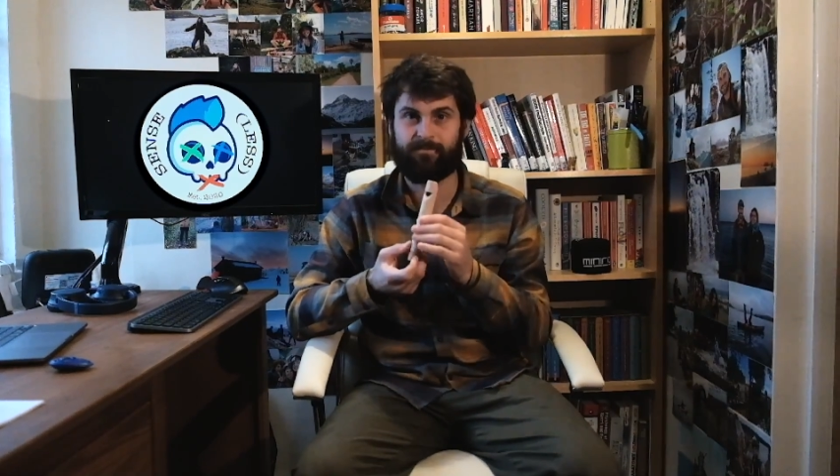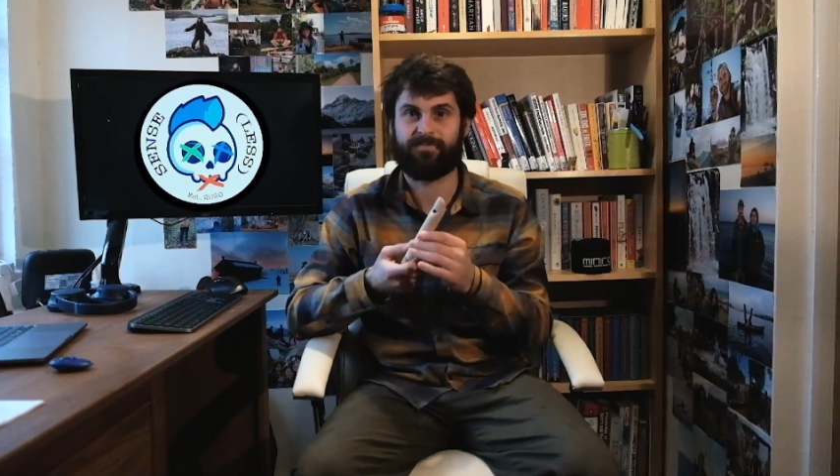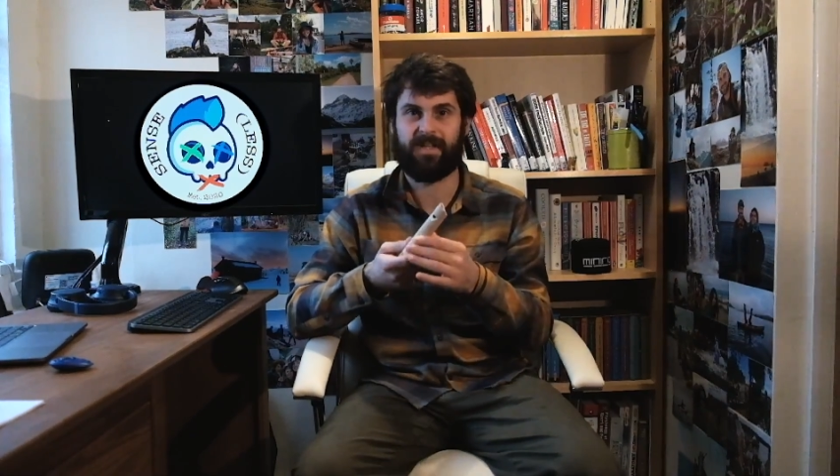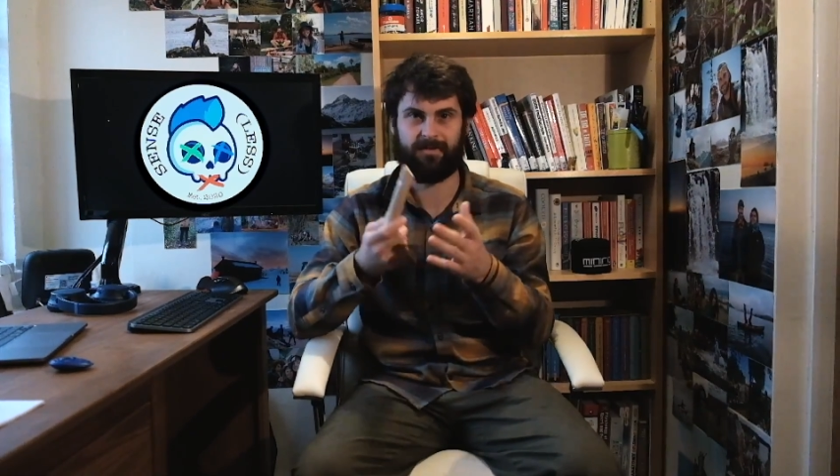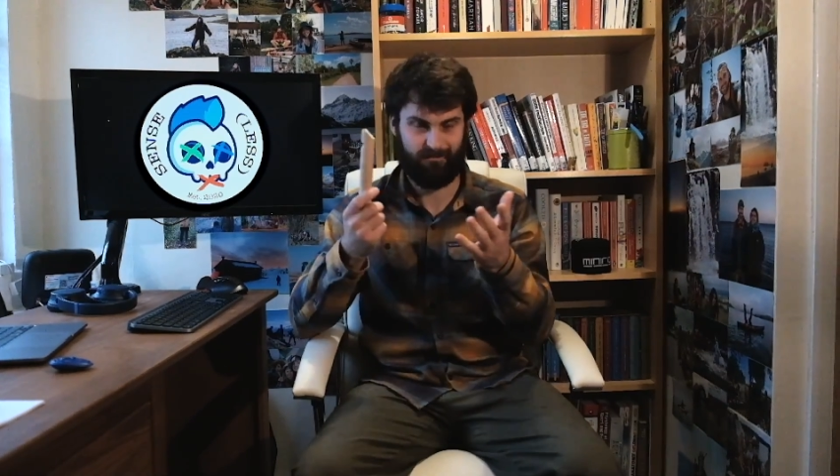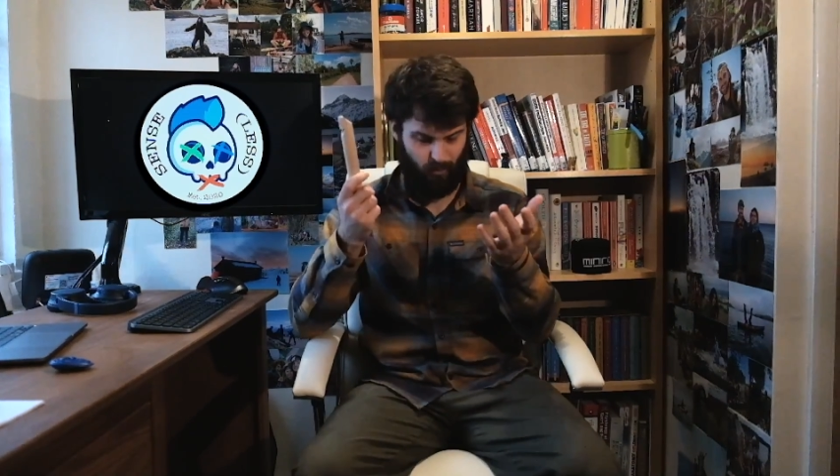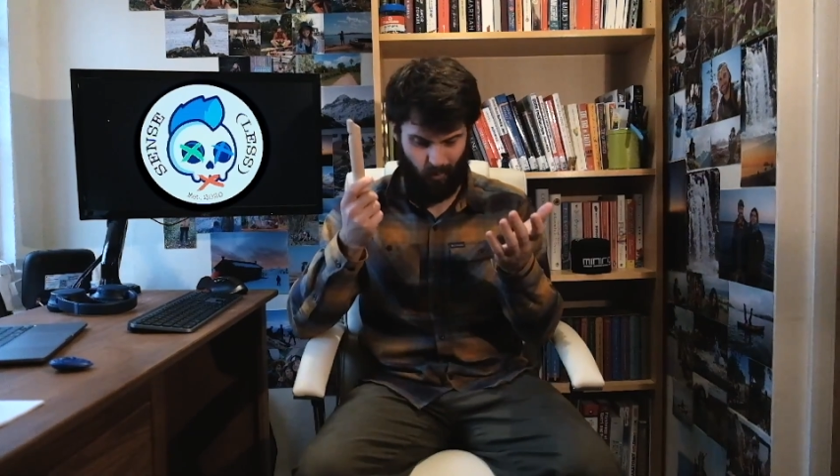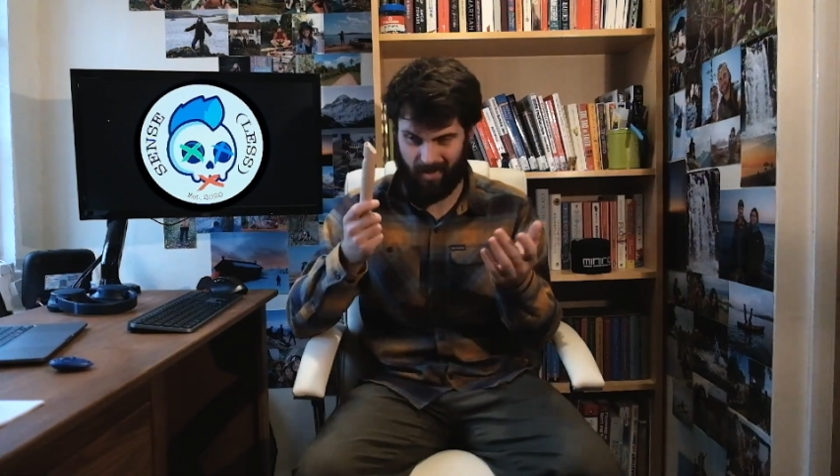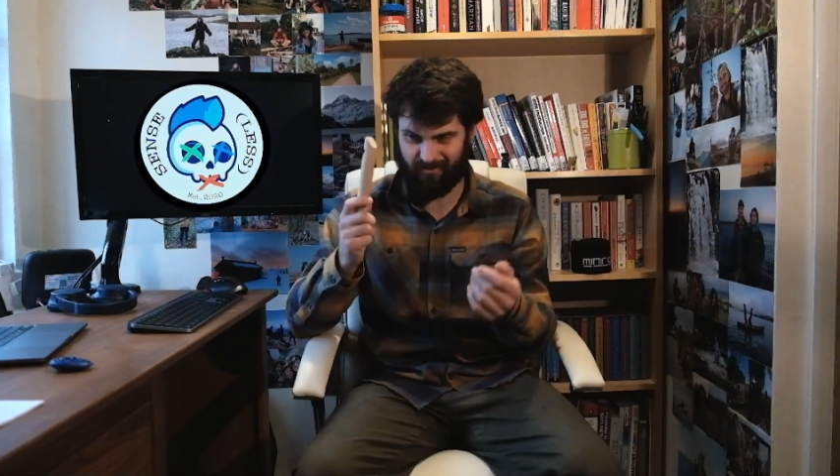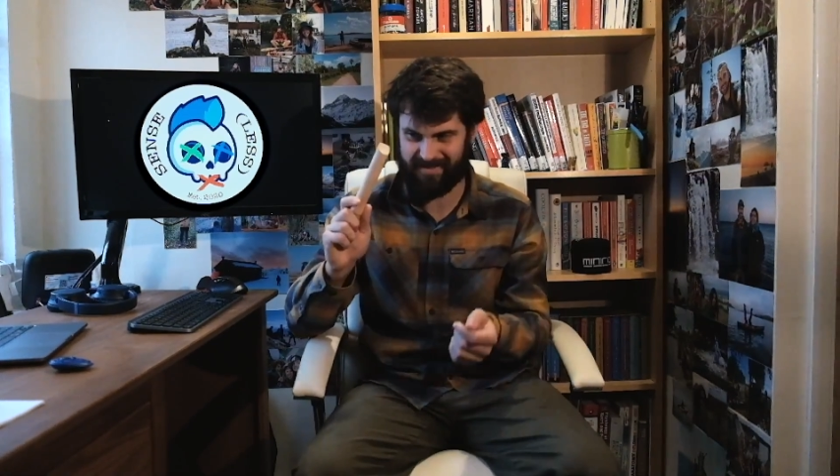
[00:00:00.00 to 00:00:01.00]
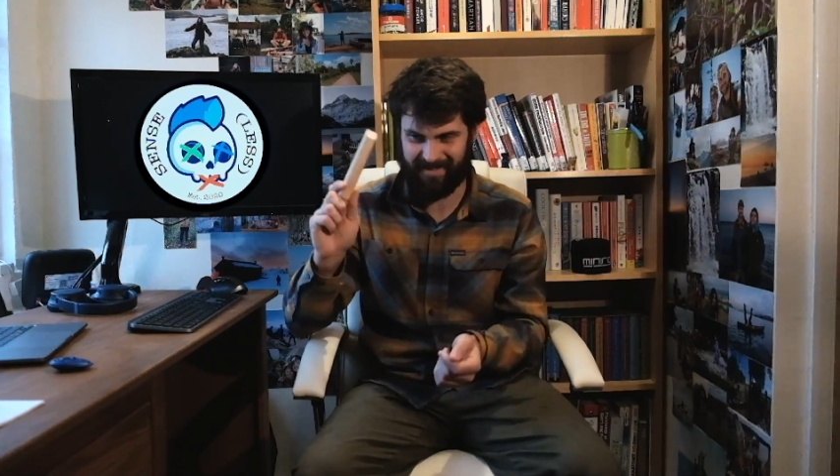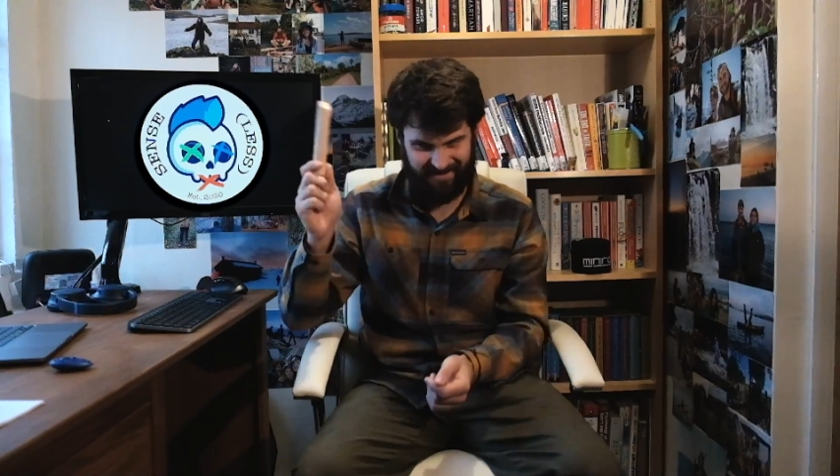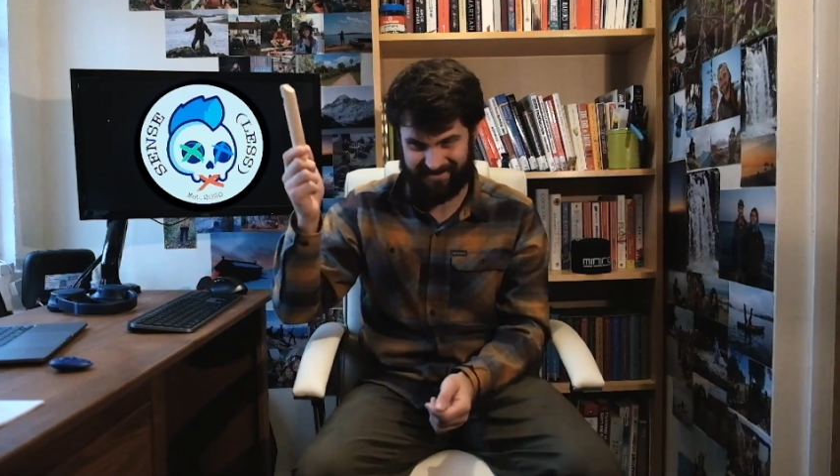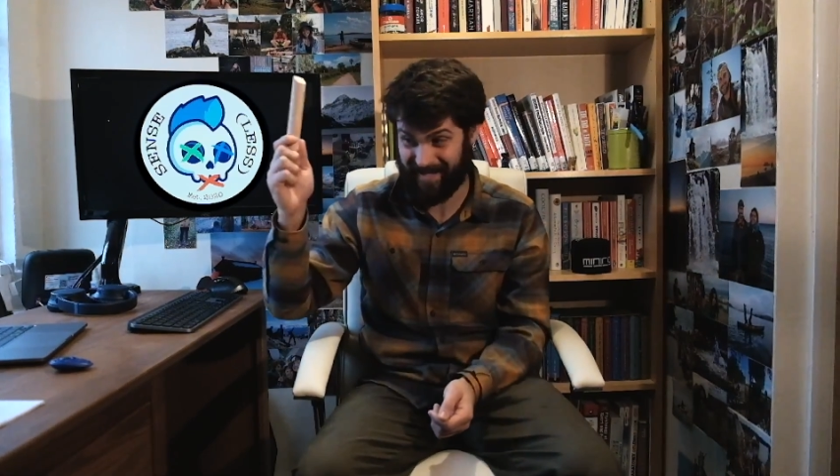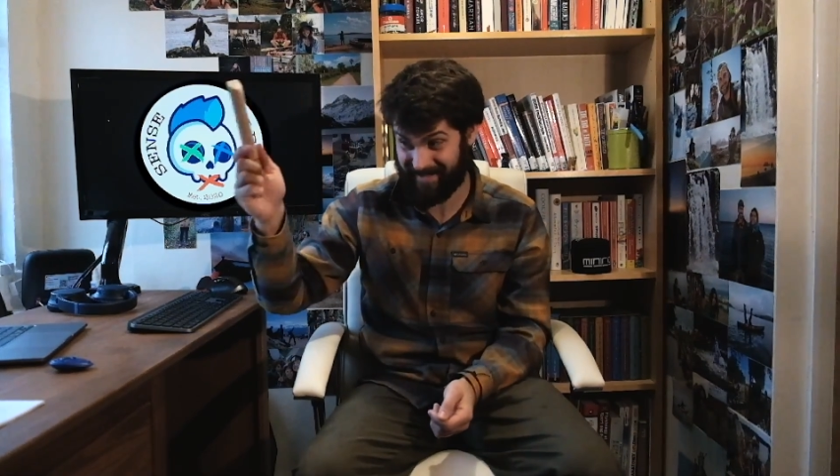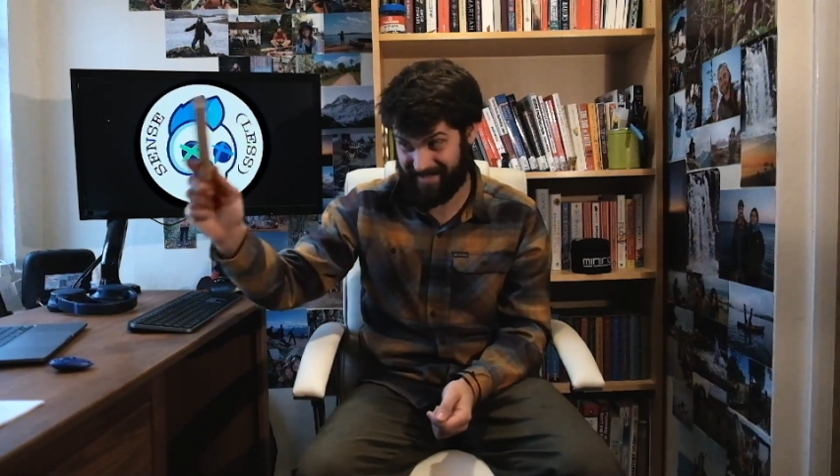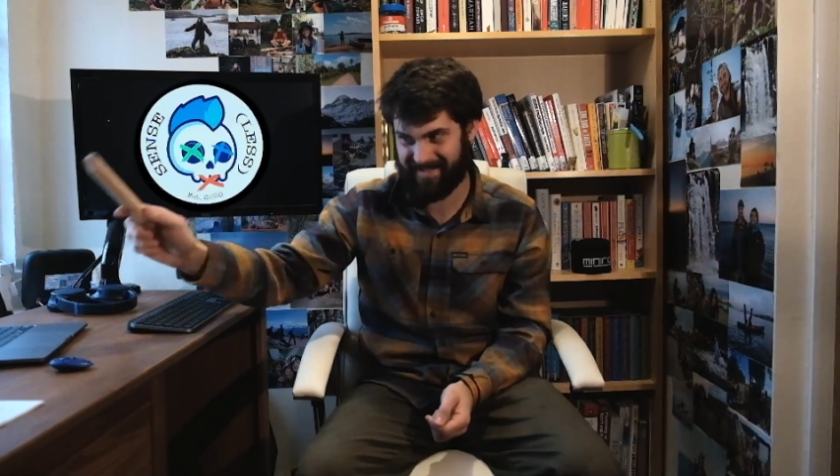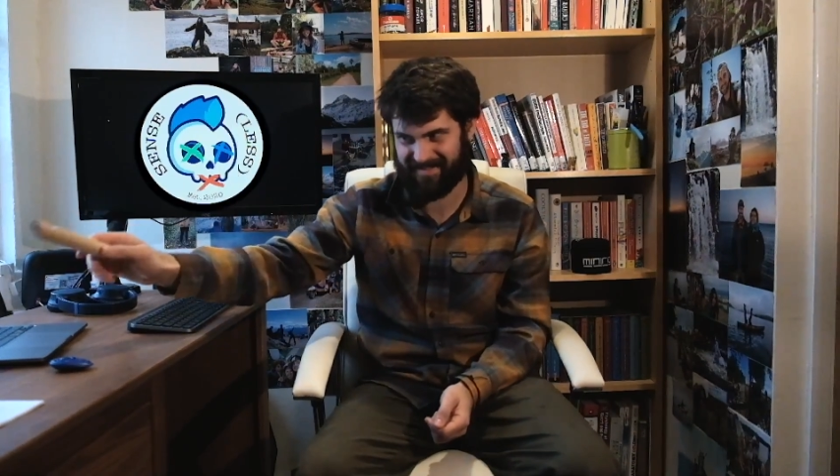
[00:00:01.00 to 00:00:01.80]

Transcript: Now, while ridiculous, and it is